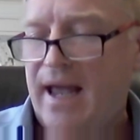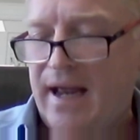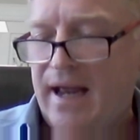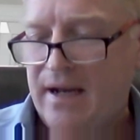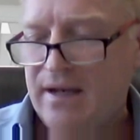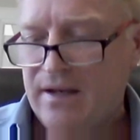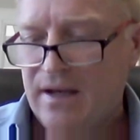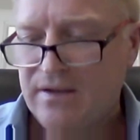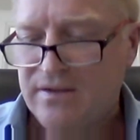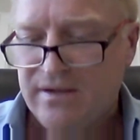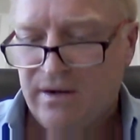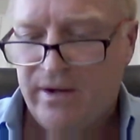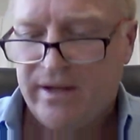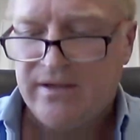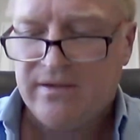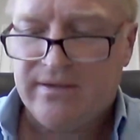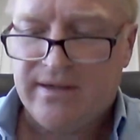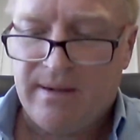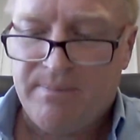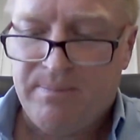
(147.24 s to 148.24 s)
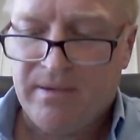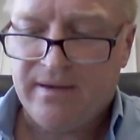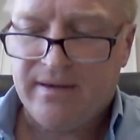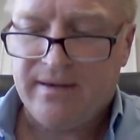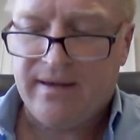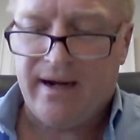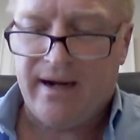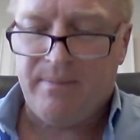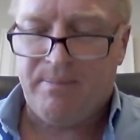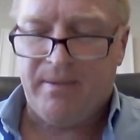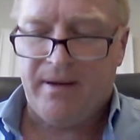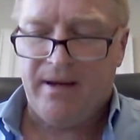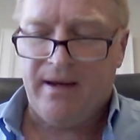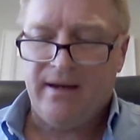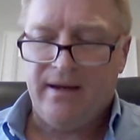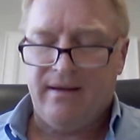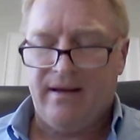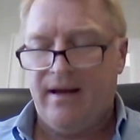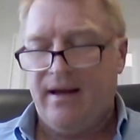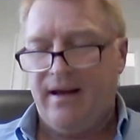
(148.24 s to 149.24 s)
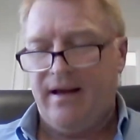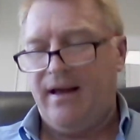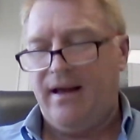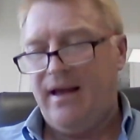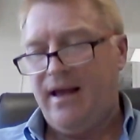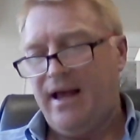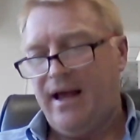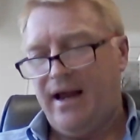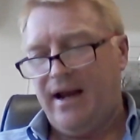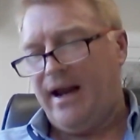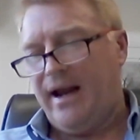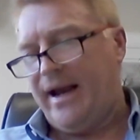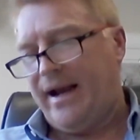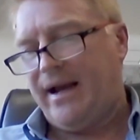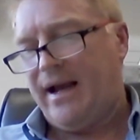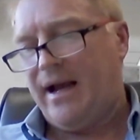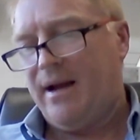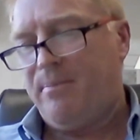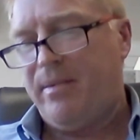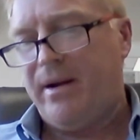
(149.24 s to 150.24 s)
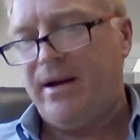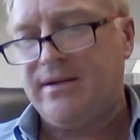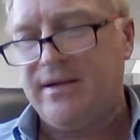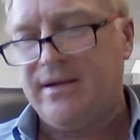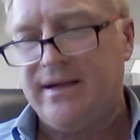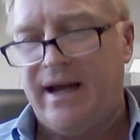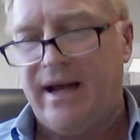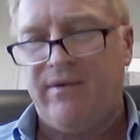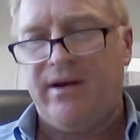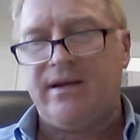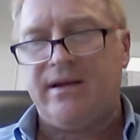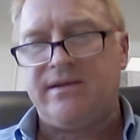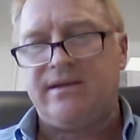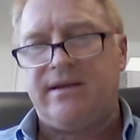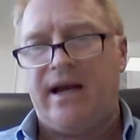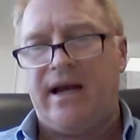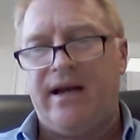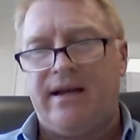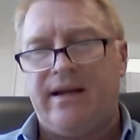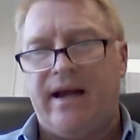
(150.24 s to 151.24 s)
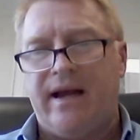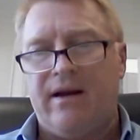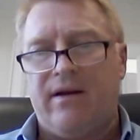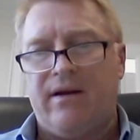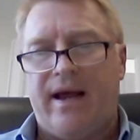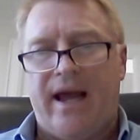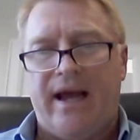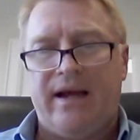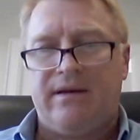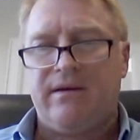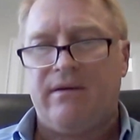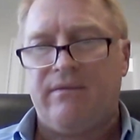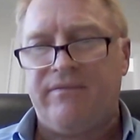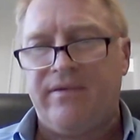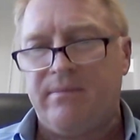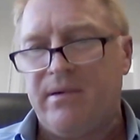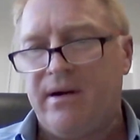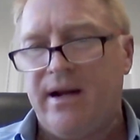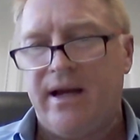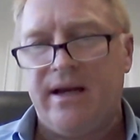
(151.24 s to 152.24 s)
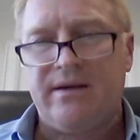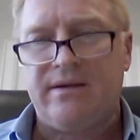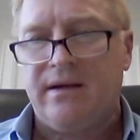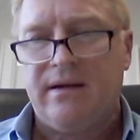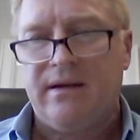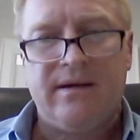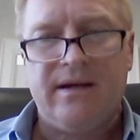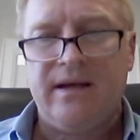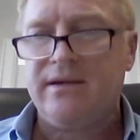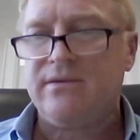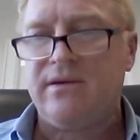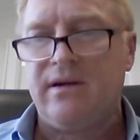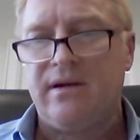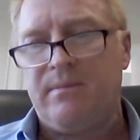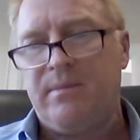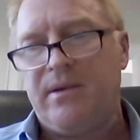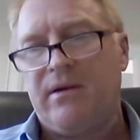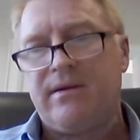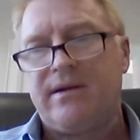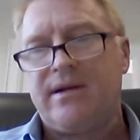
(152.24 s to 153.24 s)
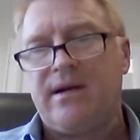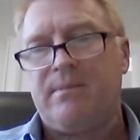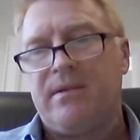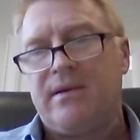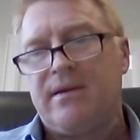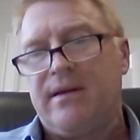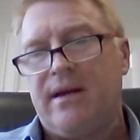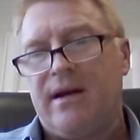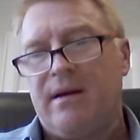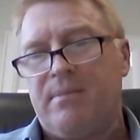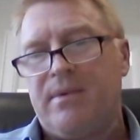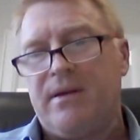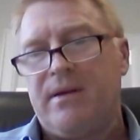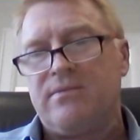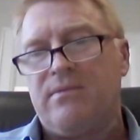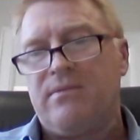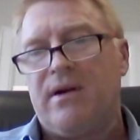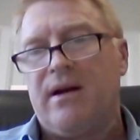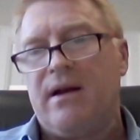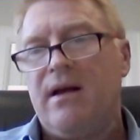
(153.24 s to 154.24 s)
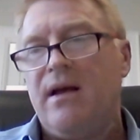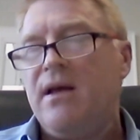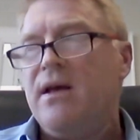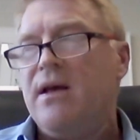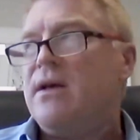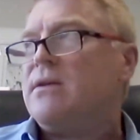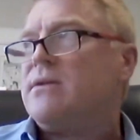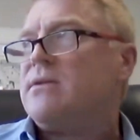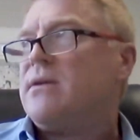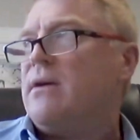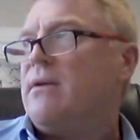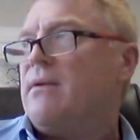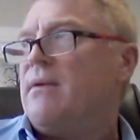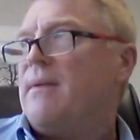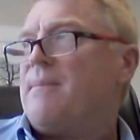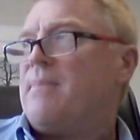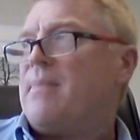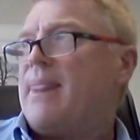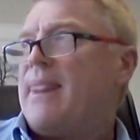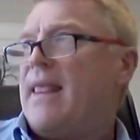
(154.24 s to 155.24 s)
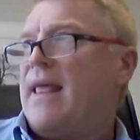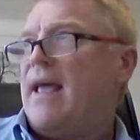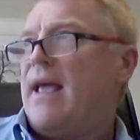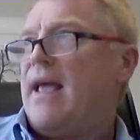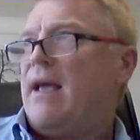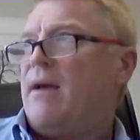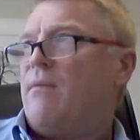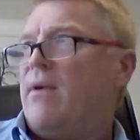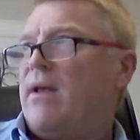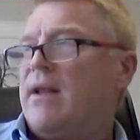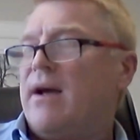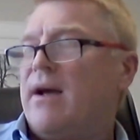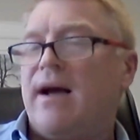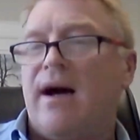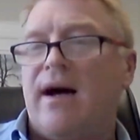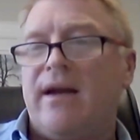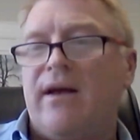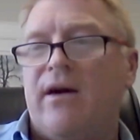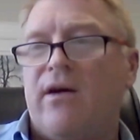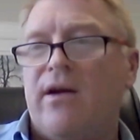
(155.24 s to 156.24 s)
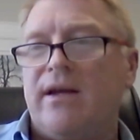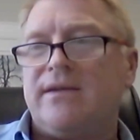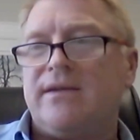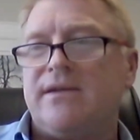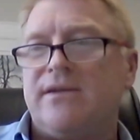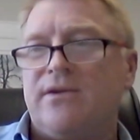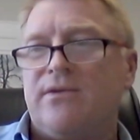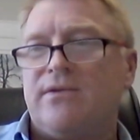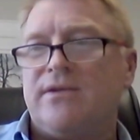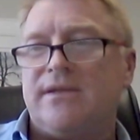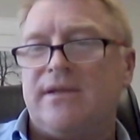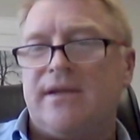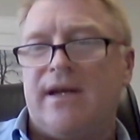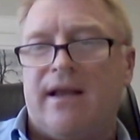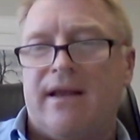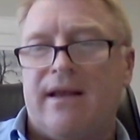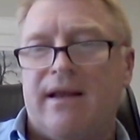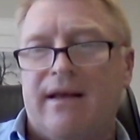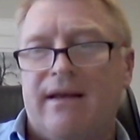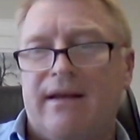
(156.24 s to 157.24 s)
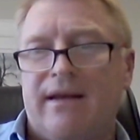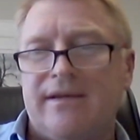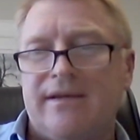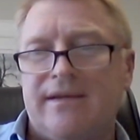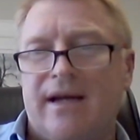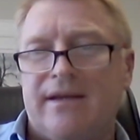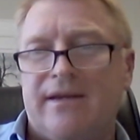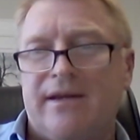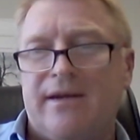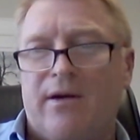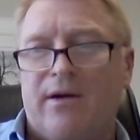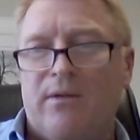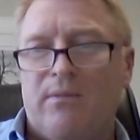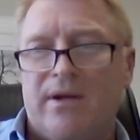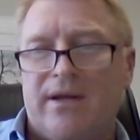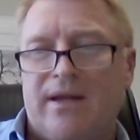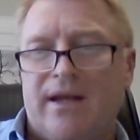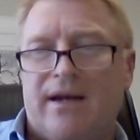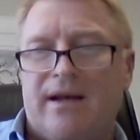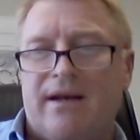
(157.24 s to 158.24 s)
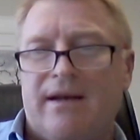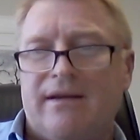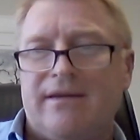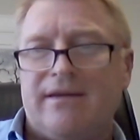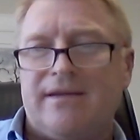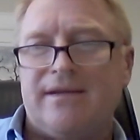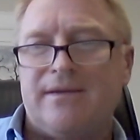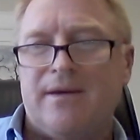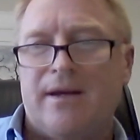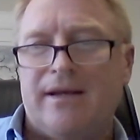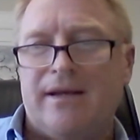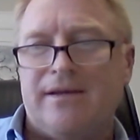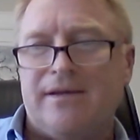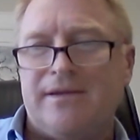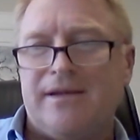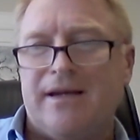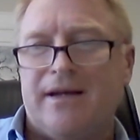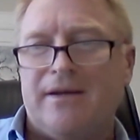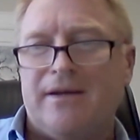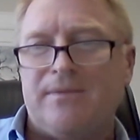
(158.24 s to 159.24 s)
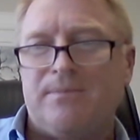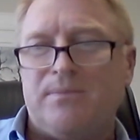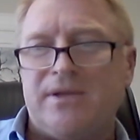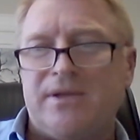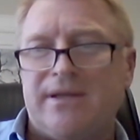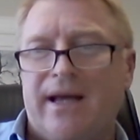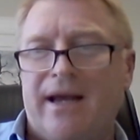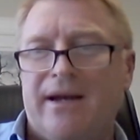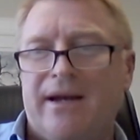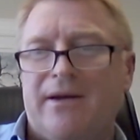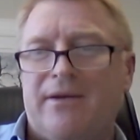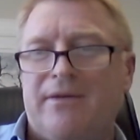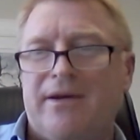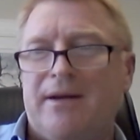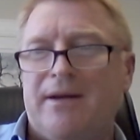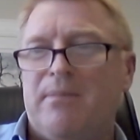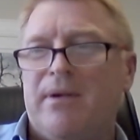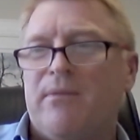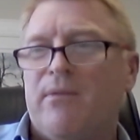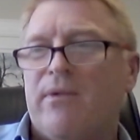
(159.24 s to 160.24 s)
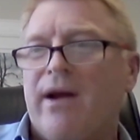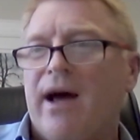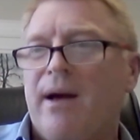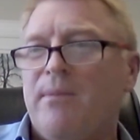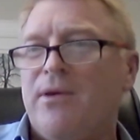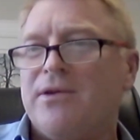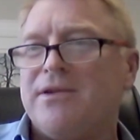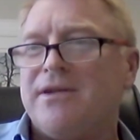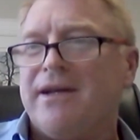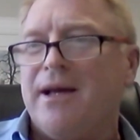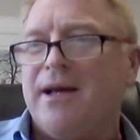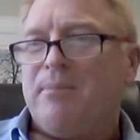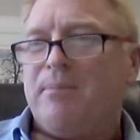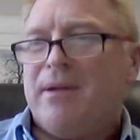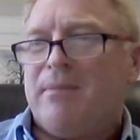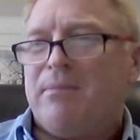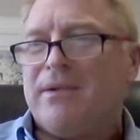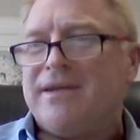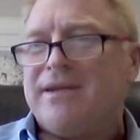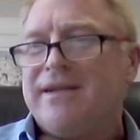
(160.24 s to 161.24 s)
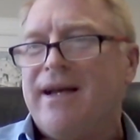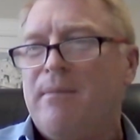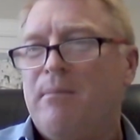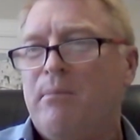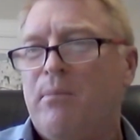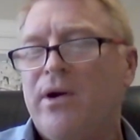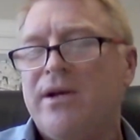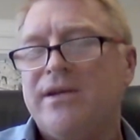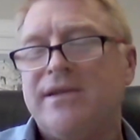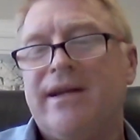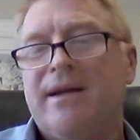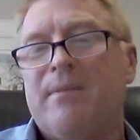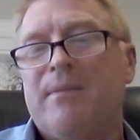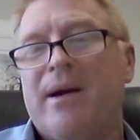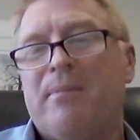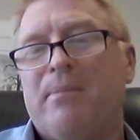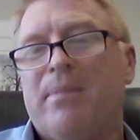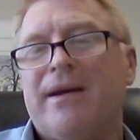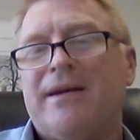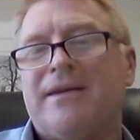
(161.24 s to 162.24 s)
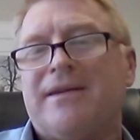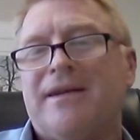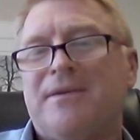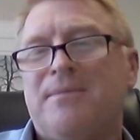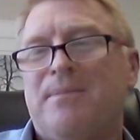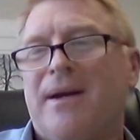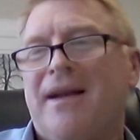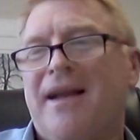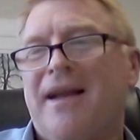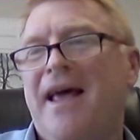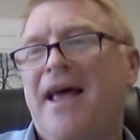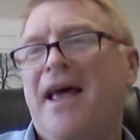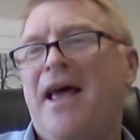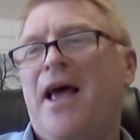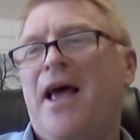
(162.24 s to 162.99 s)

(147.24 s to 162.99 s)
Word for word: and so it's triple therapy, like a patient having a stent and atrial fibrillation is going to be on triple therapy as well. So when the cardiologist uses it, there's nothing wrong with it. It's, it's a standard treatment. When I'm using it, people say I'm poisoning my patients. But